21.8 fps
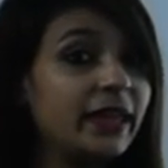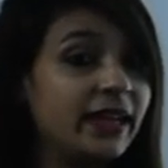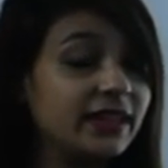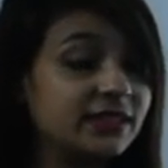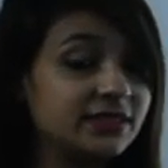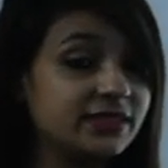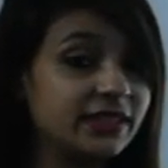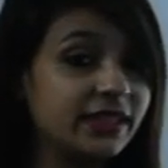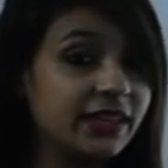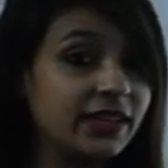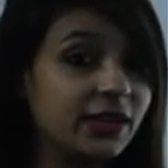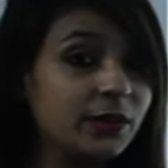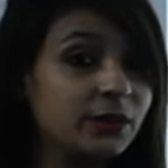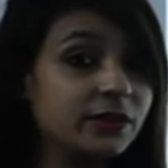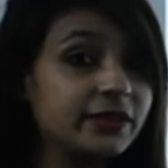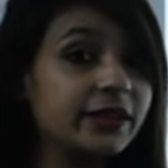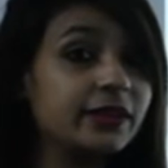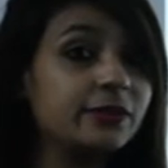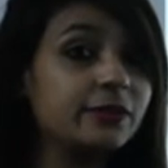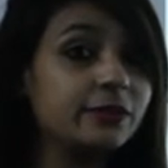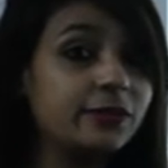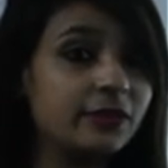
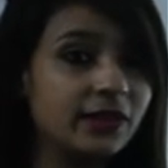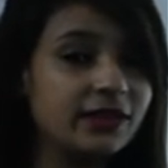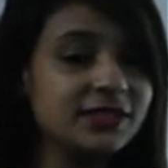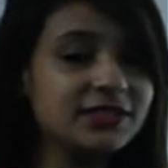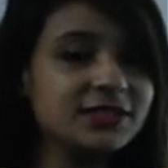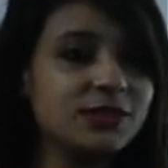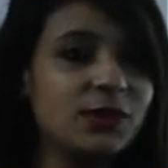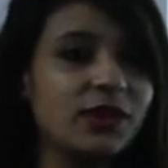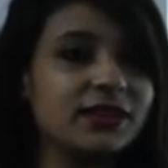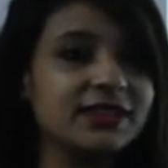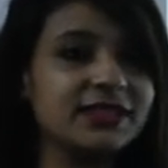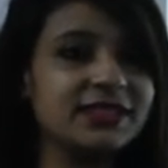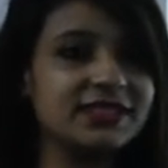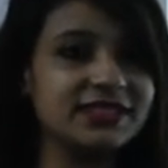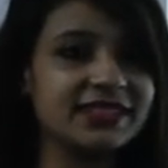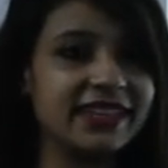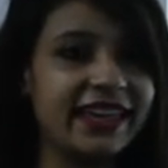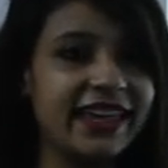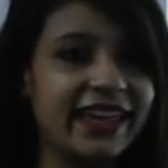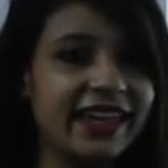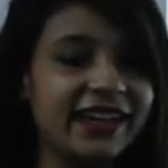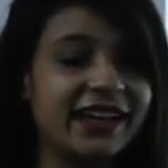executed first on the
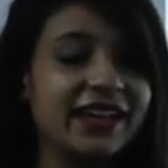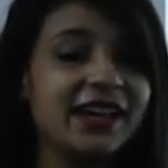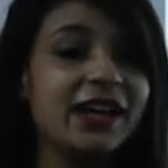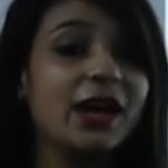stake